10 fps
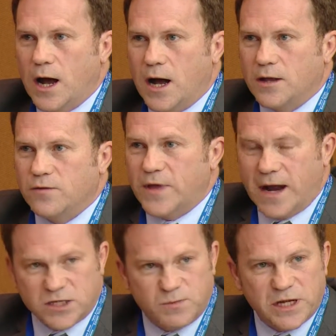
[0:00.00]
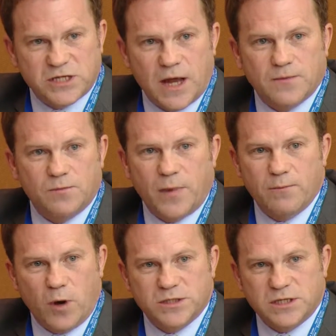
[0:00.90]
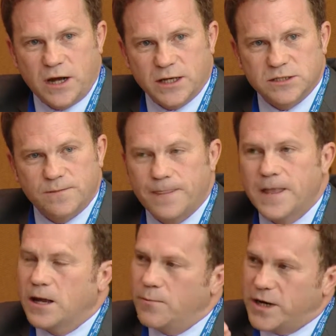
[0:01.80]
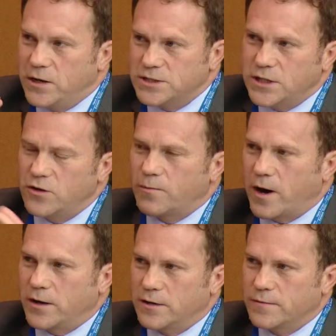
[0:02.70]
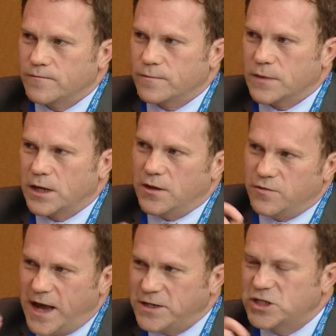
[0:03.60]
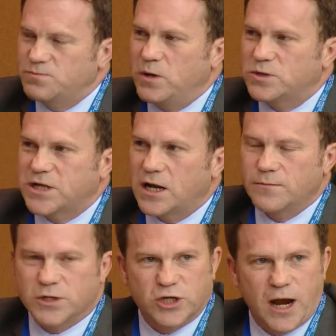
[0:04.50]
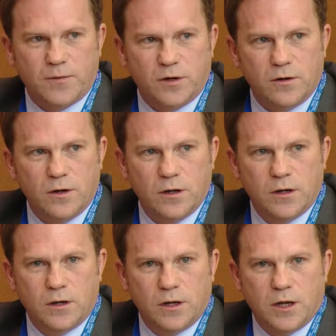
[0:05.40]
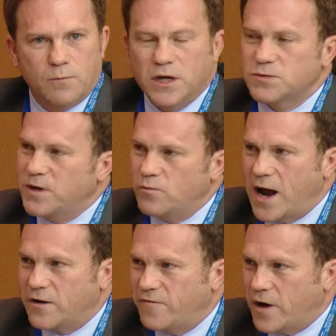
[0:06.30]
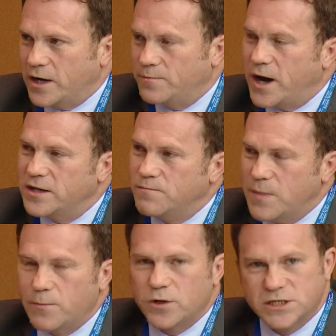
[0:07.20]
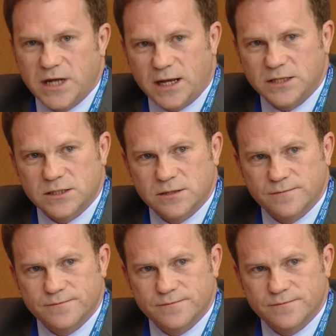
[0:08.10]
That has been accepted by both sides. But here's the other part. That dispute settlement chapter must be ratified by the member states.